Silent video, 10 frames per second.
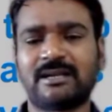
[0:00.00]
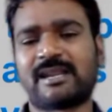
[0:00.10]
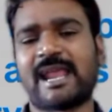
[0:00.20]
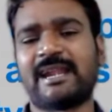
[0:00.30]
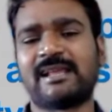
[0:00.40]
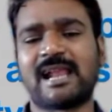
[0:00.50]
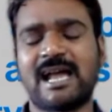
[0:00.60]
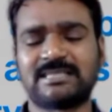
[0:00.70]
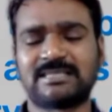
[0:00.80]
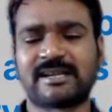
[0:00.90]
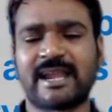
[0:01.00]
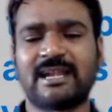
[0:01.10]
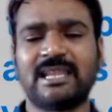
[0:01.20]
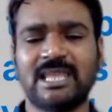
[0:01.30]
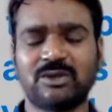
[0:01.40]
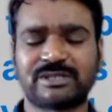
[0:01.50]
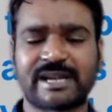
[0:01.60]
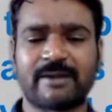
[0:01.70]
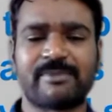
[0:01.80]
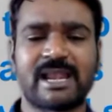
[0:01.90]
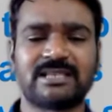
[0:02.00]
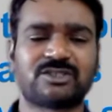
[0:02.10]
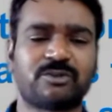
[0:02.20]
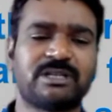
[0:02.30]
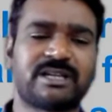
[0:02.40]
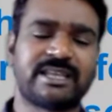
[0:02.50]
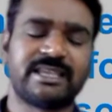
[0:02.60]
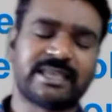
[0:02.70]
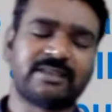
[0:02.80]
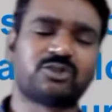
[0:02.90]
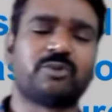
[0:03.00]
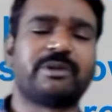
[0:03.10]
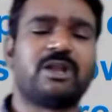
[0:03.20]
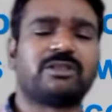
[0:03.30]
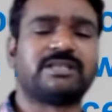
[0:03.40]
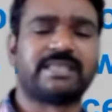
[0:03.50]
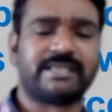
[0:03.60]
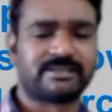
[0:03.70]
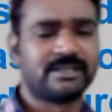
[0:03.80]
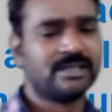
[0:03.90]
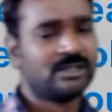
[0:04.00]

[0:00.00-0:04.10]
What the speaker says: dried grass, dried leaves, dried branches of the trees, and so many other things.